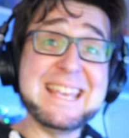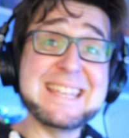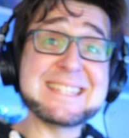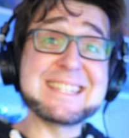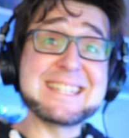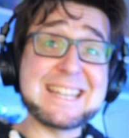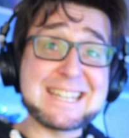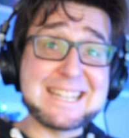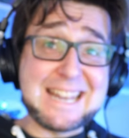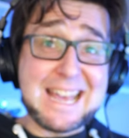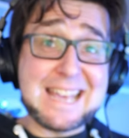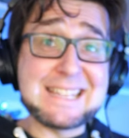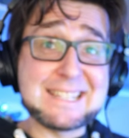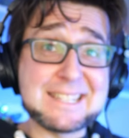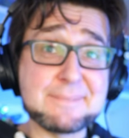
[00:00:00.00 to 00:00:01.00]
Isn't that
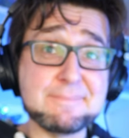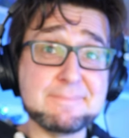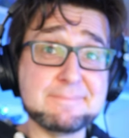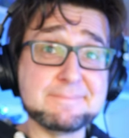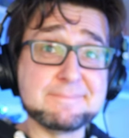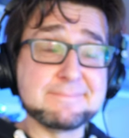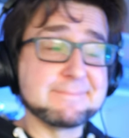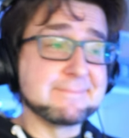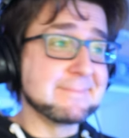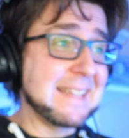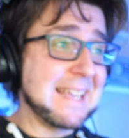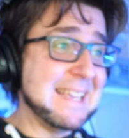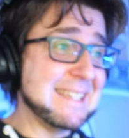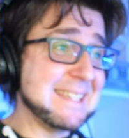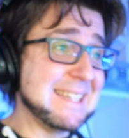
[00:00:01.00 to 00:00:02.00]
nice?
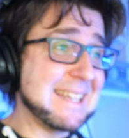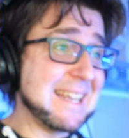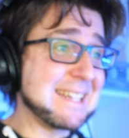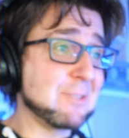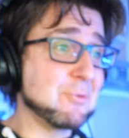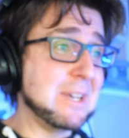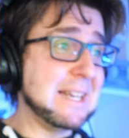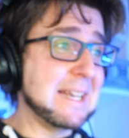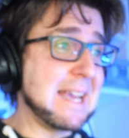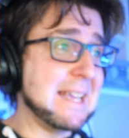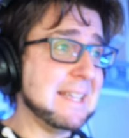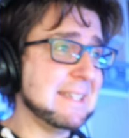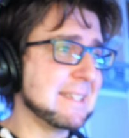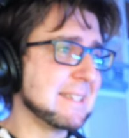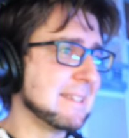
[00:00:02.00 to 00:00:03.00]
Isn't that really
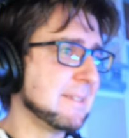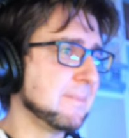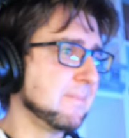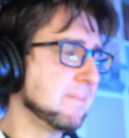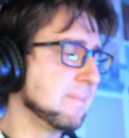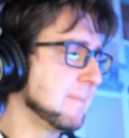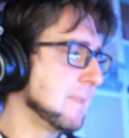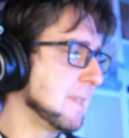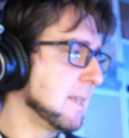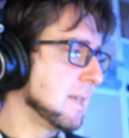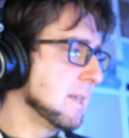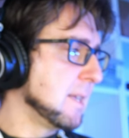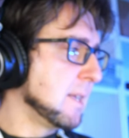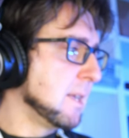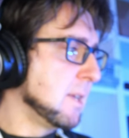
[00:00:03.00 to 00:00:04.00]
nice?
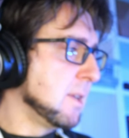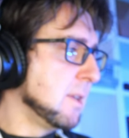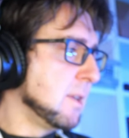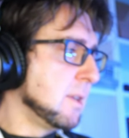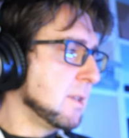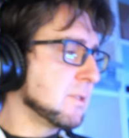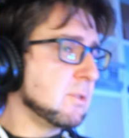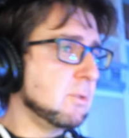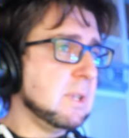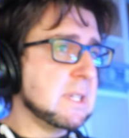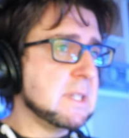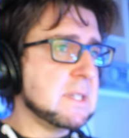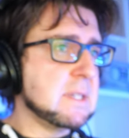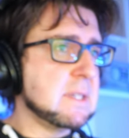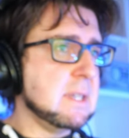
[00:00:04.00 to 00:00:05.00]
So you
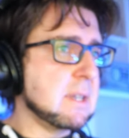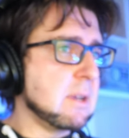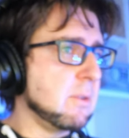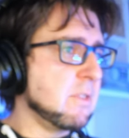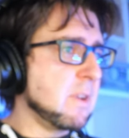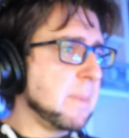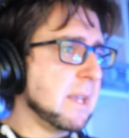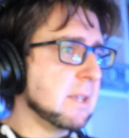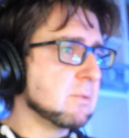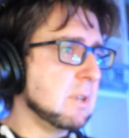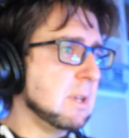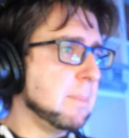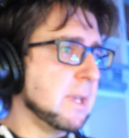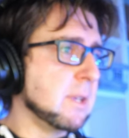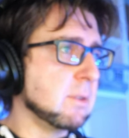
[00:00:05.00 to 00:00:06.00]
can see now, if I make it
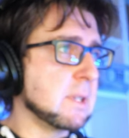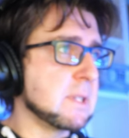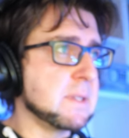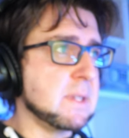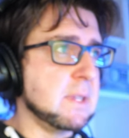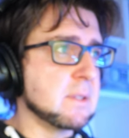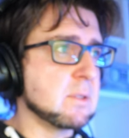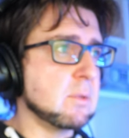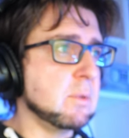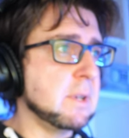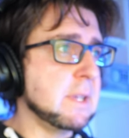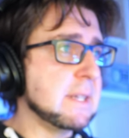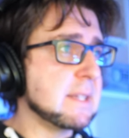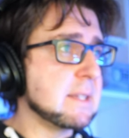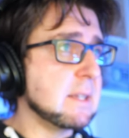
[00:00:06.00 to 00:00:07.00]
really big, you can see. So
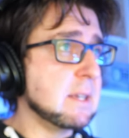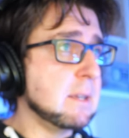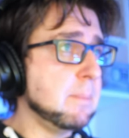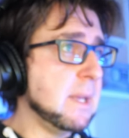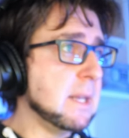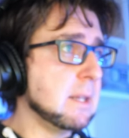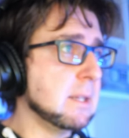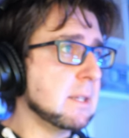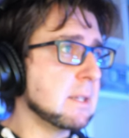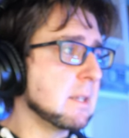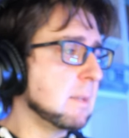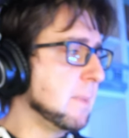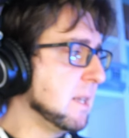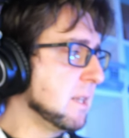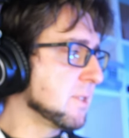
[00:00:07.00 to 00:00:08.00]
in the
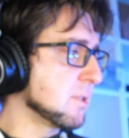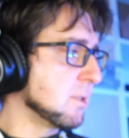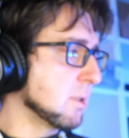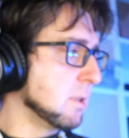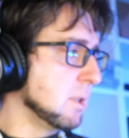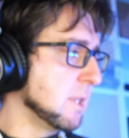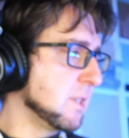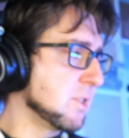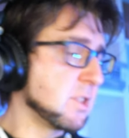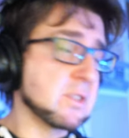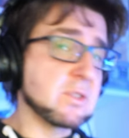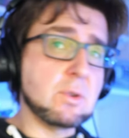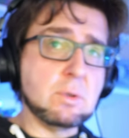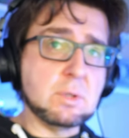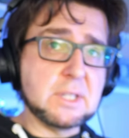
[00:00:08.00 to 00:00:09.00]
middle circle is
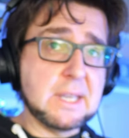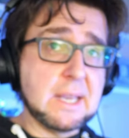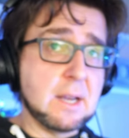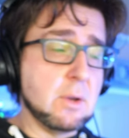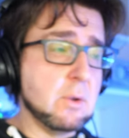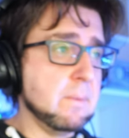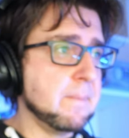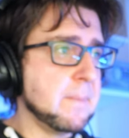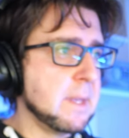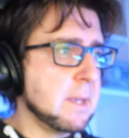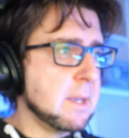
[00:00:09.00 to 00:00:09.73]
just all yellow.